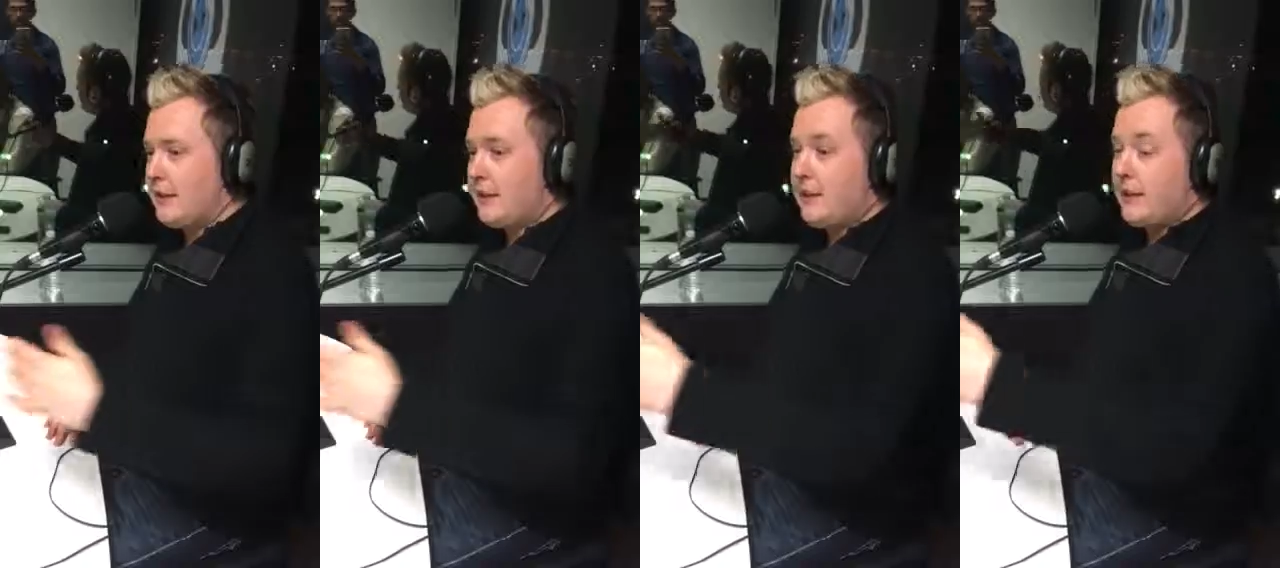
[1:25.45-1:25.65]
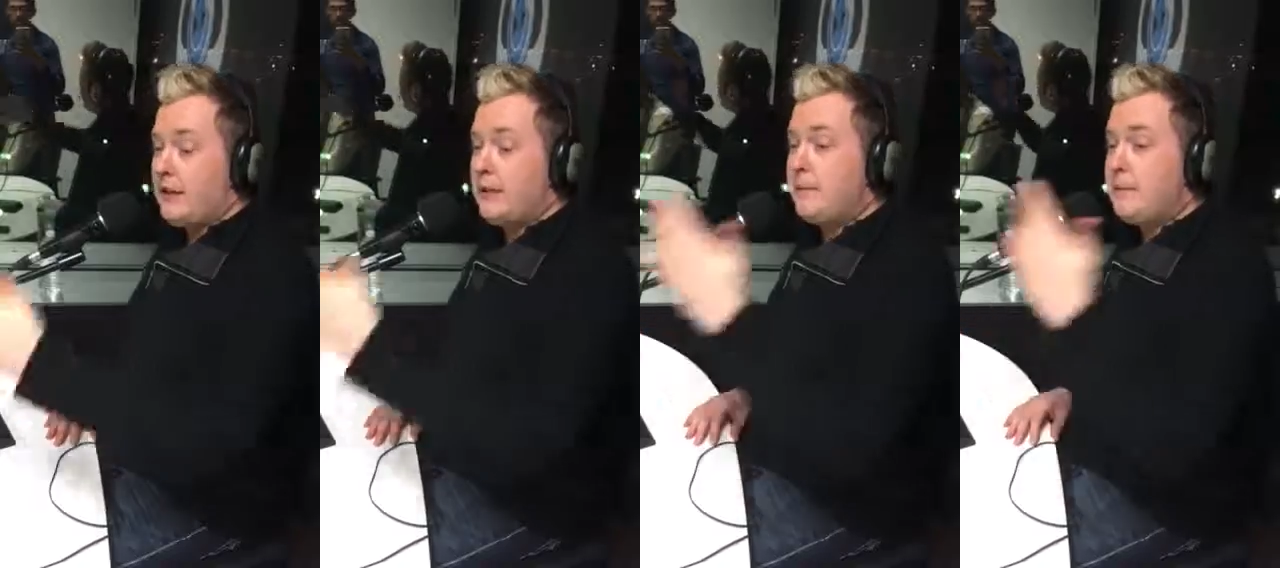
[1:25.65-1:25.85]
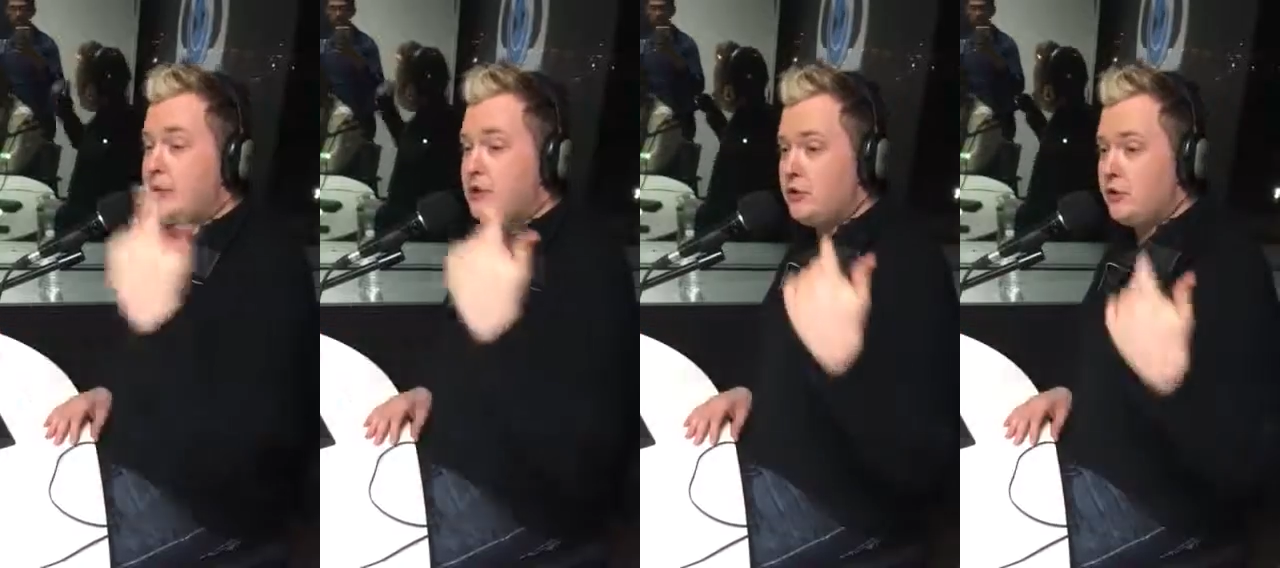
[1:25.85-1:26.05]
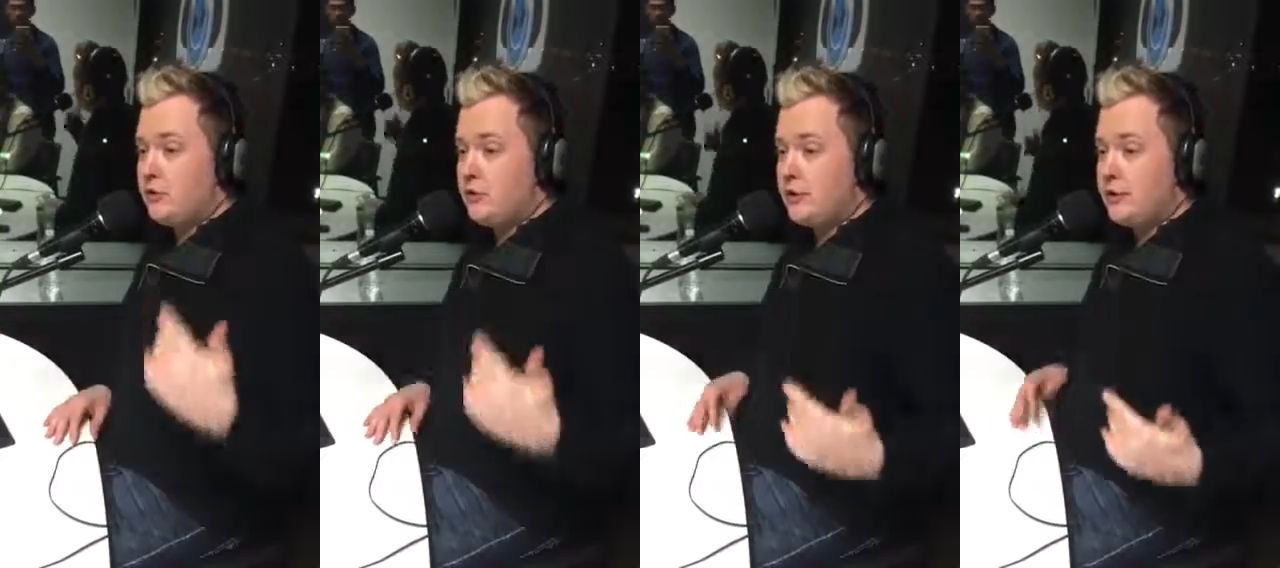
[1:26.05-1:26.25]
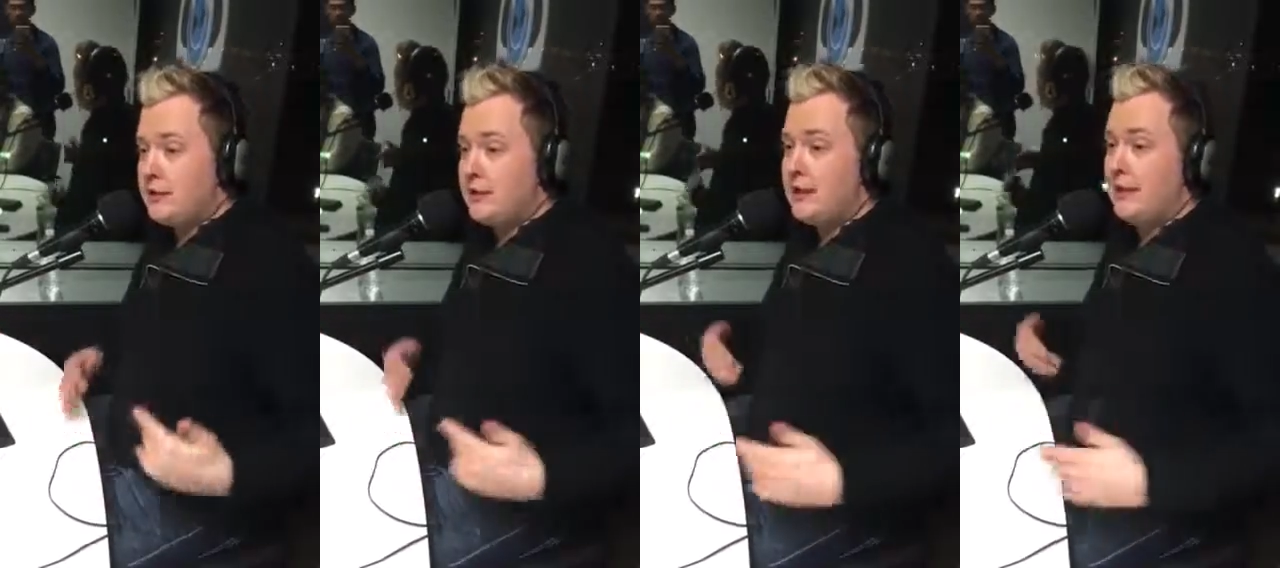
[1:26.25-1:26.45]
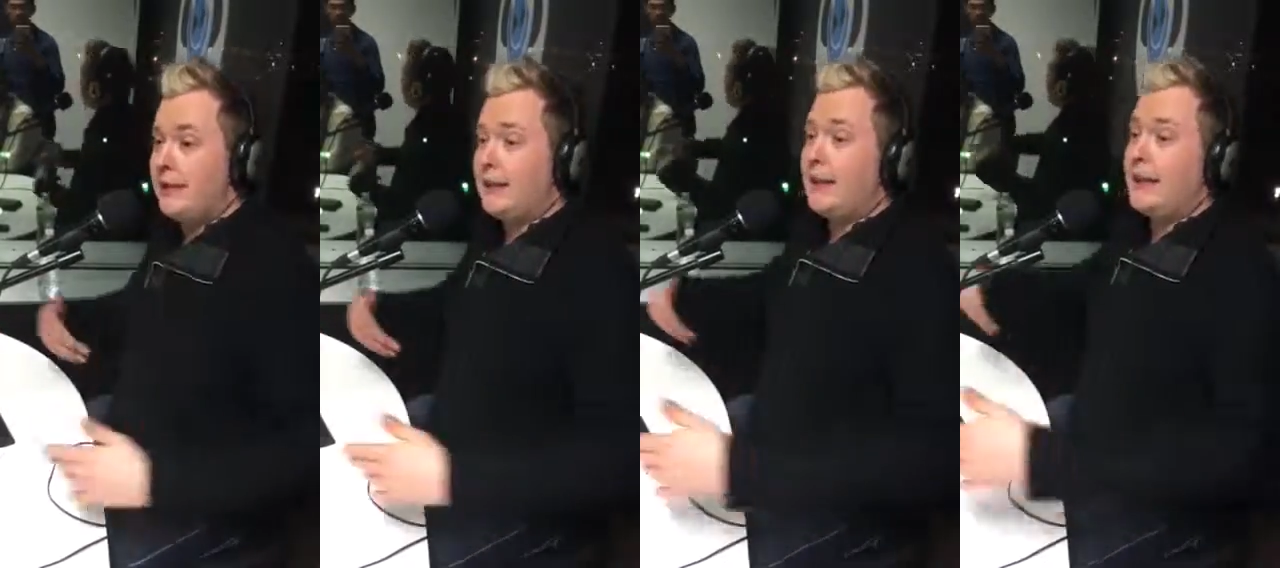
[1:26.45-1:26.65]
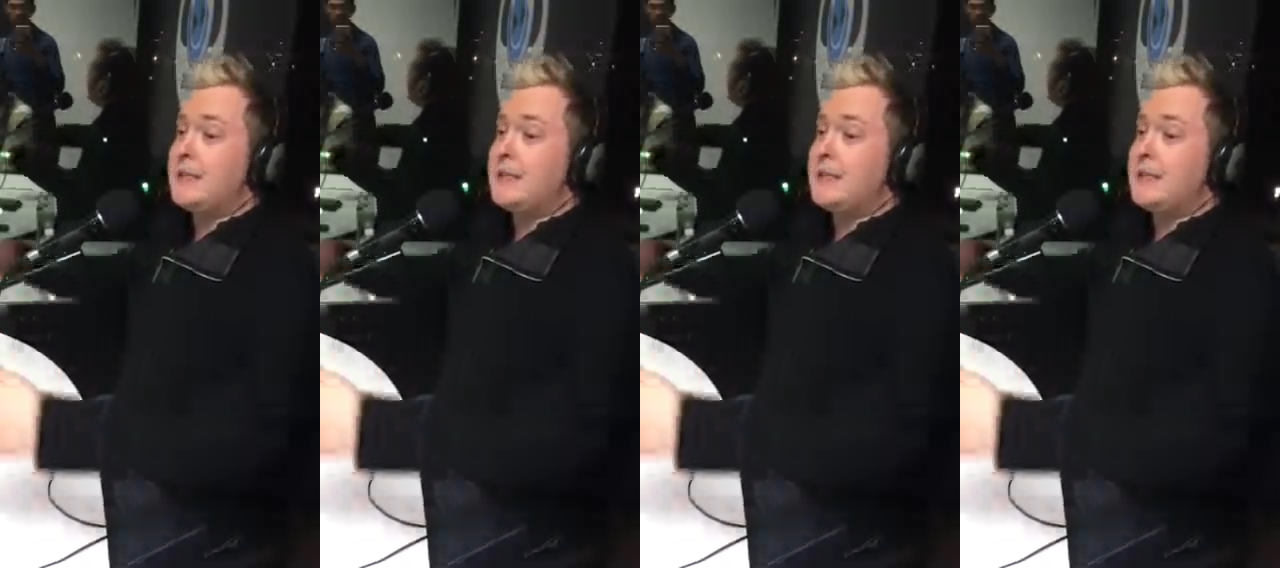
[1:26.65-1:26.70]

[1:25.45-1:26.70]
that the hippies used to sing,